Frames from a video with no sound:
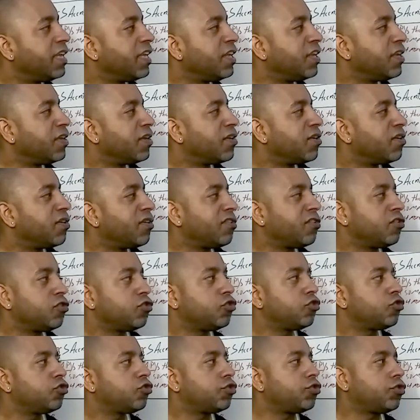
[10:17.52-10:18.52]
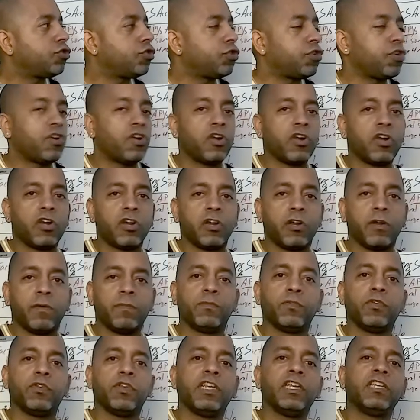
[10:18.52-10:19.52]
Yeah. Term
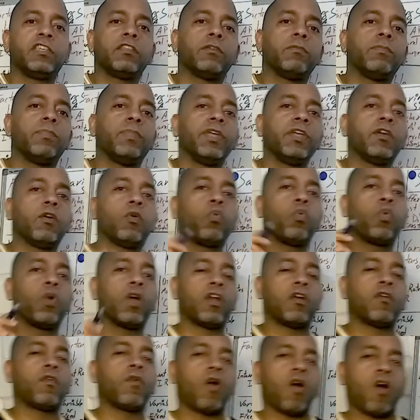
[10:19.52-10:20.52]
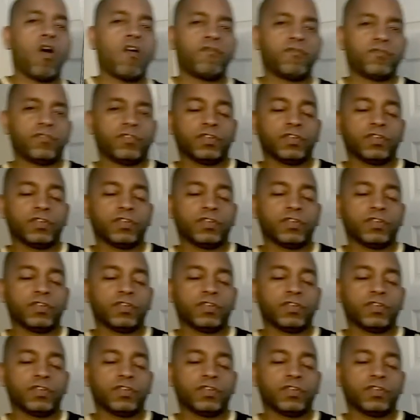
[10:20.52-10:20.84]
you need to be aware of.